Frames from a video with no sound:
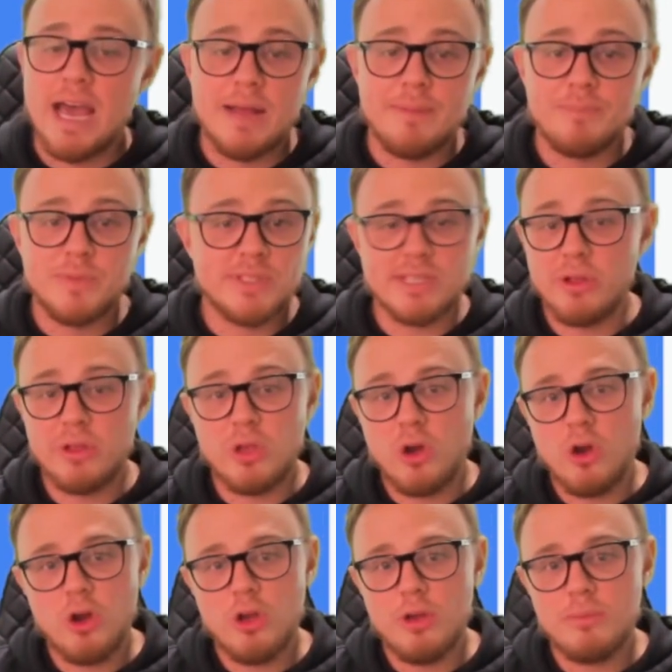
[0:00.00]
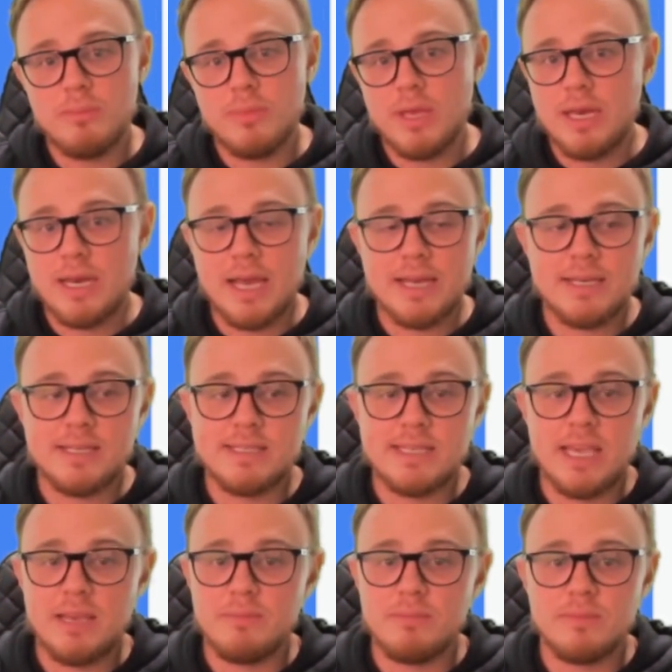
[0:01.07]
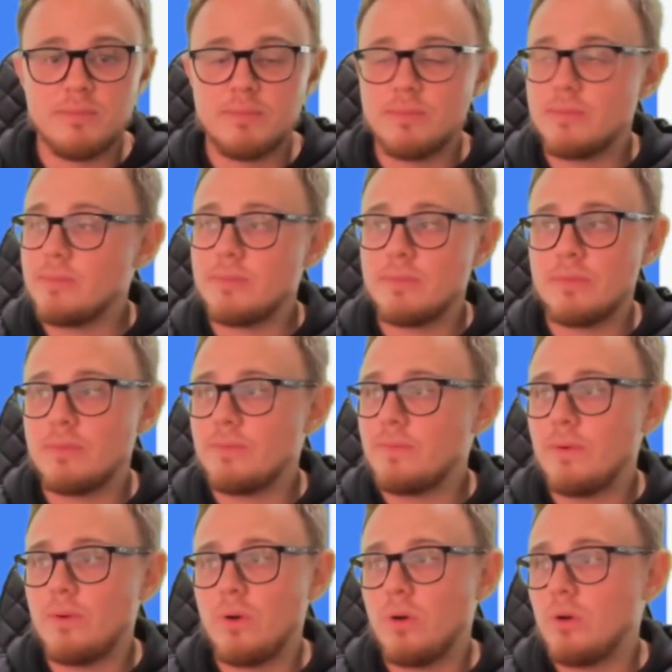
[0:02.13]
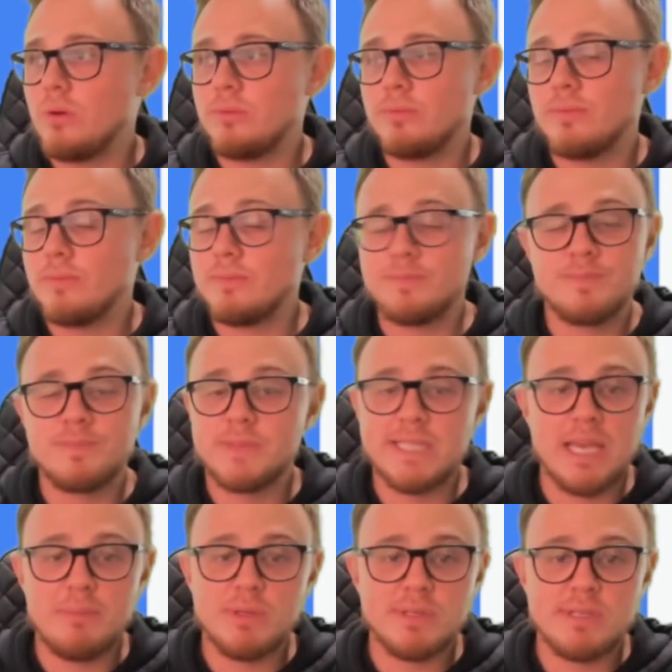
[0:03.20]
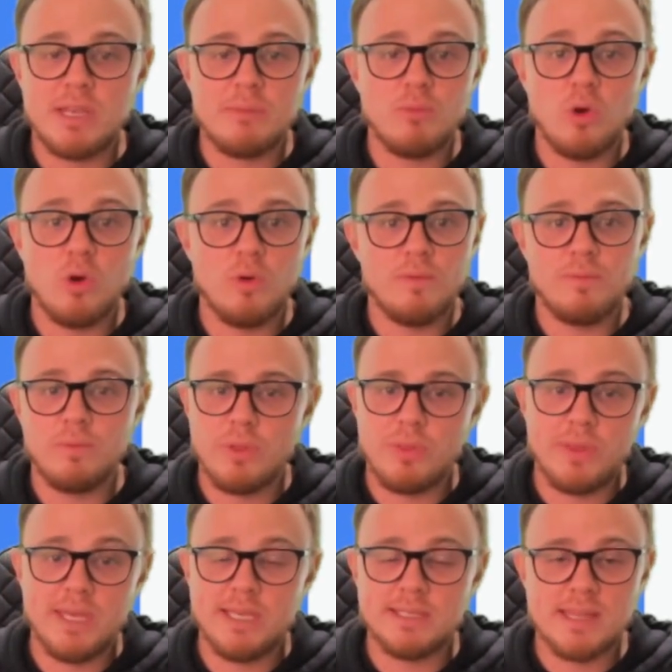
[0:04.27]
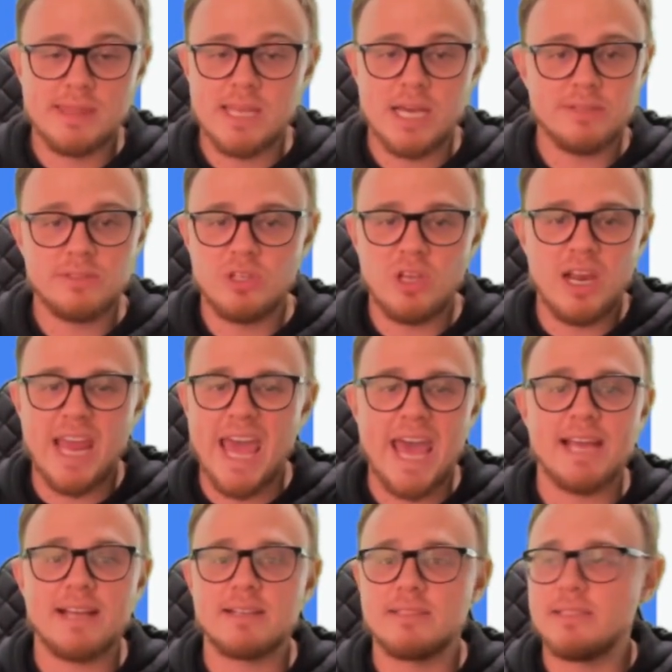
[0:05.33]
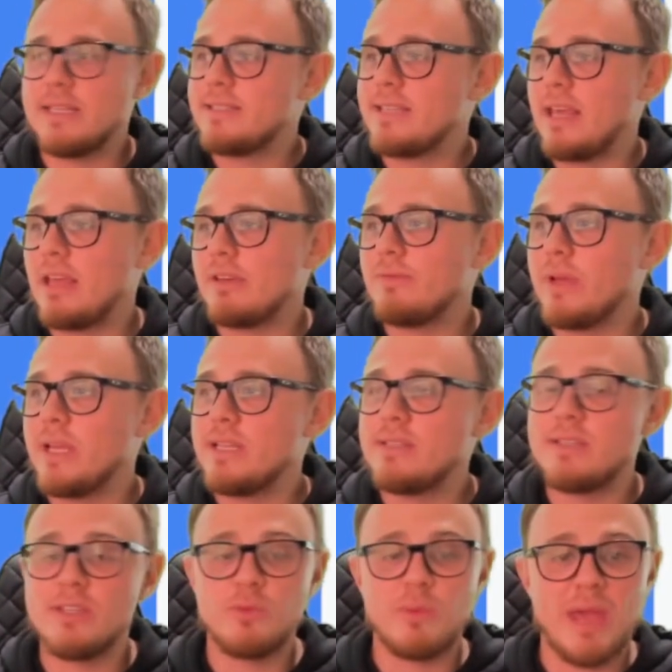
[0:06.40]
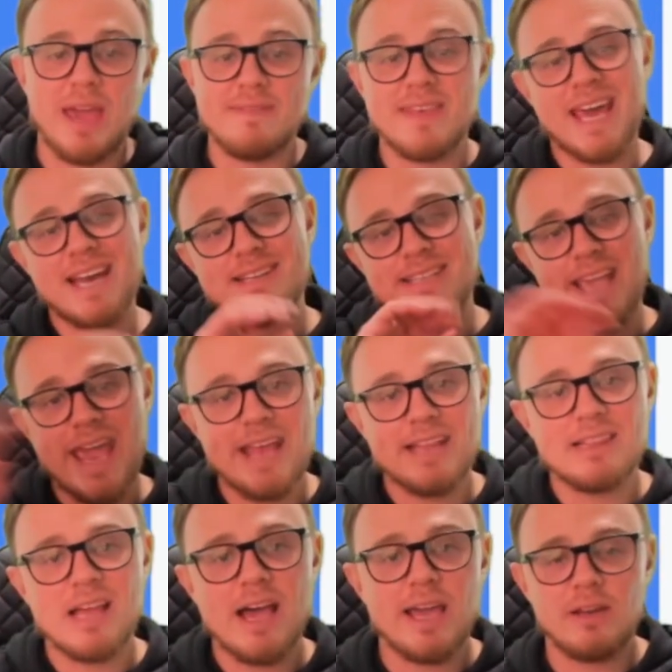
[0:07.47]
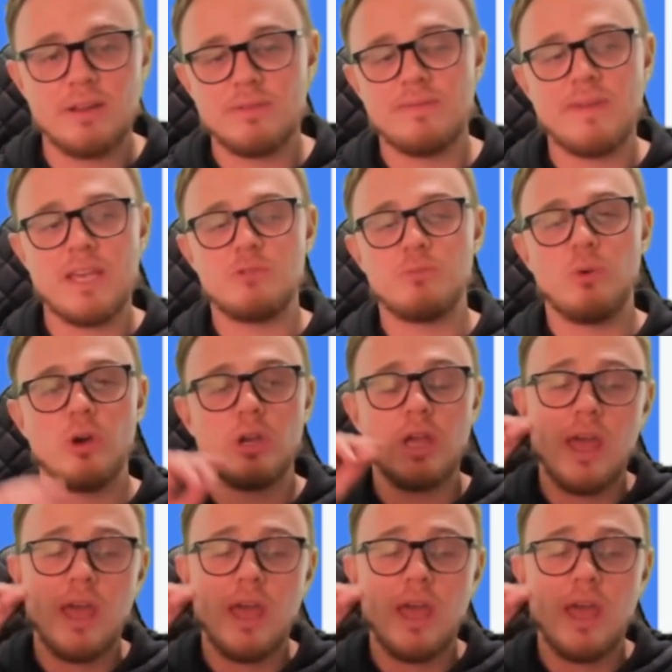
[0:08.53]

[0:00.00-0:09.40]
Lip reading: sell your home in under 10 for 10% more with these $1,000 hacks. Let's say that, for instance, we have that as a headline in Facebook.